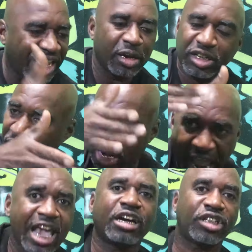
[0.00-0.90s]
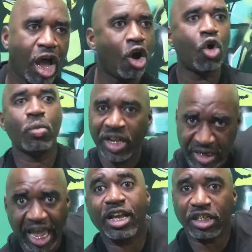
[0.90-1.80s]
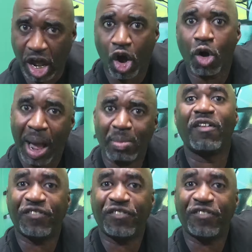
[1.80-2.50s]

Nigga, Acres home is Acres home.